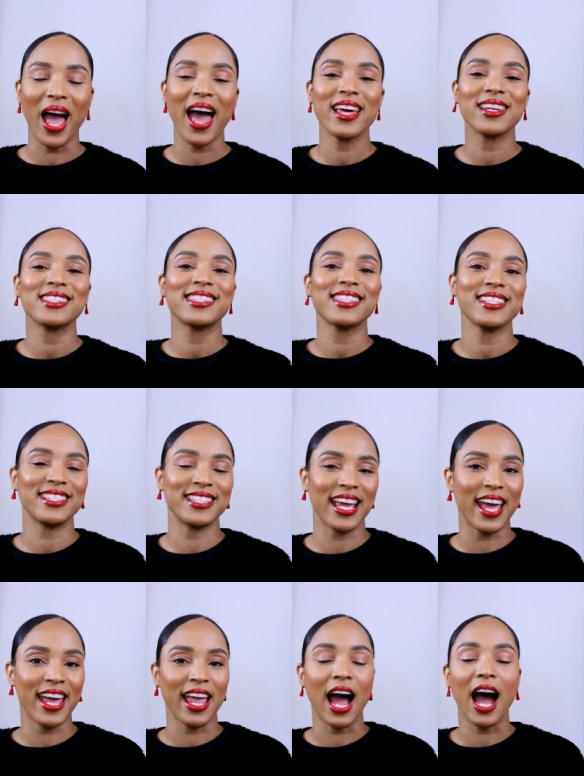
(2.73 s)
and
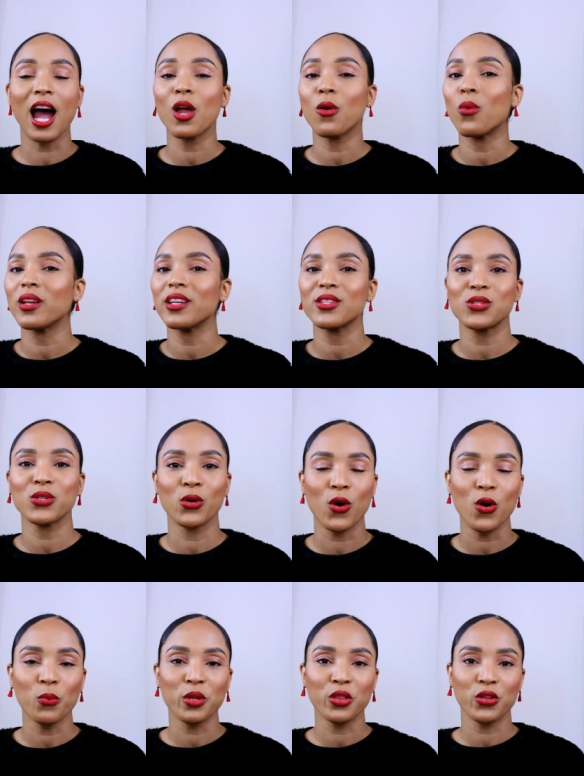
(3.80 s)
today I want to
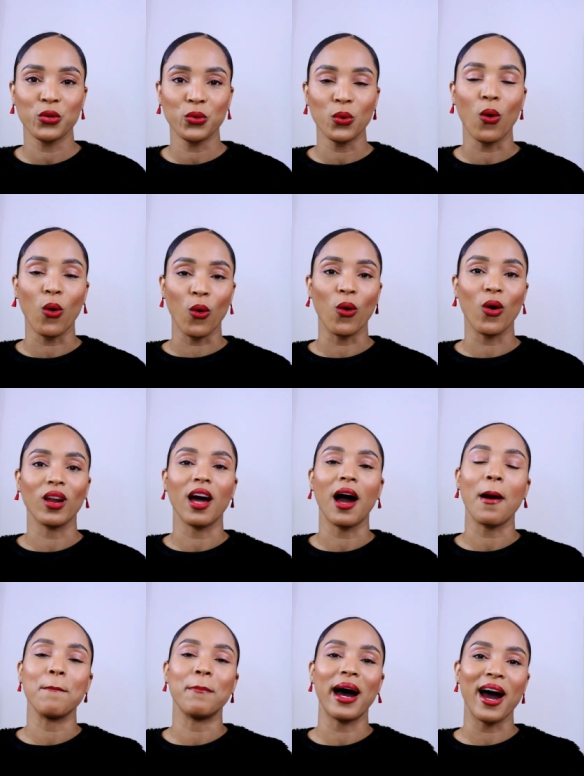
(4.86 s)
talk with you all
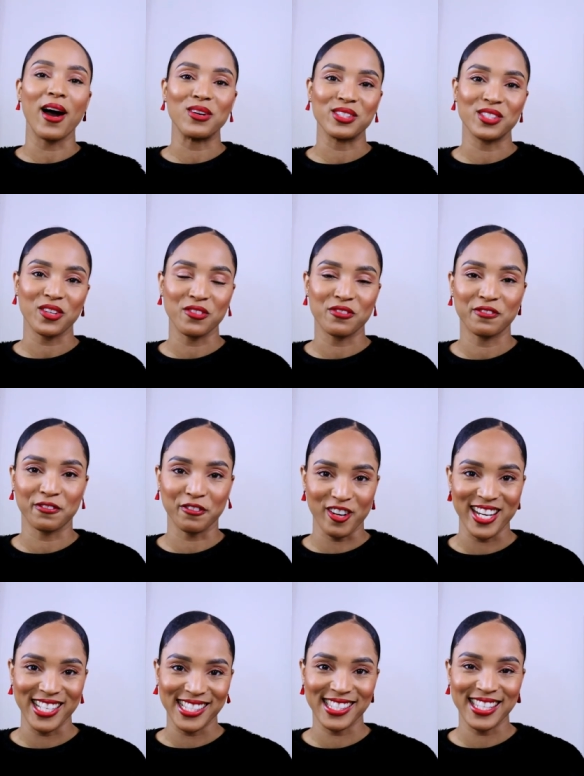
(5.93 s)
about
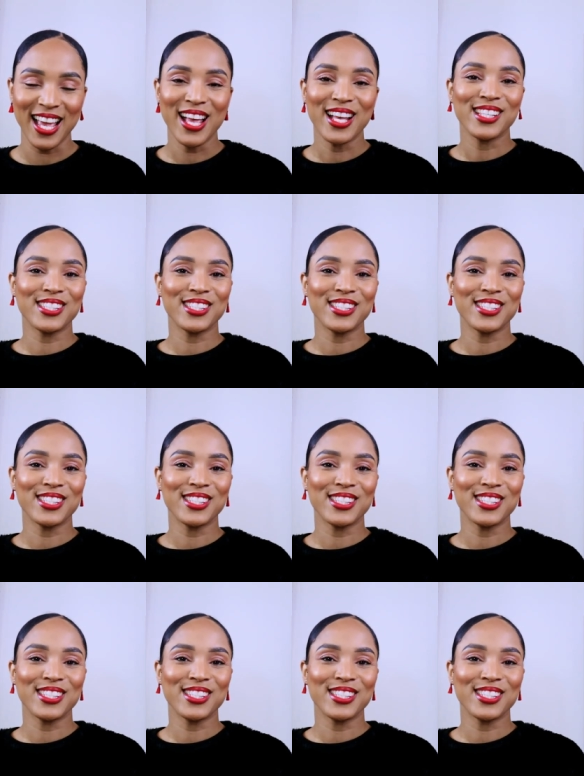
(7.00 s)
frizz.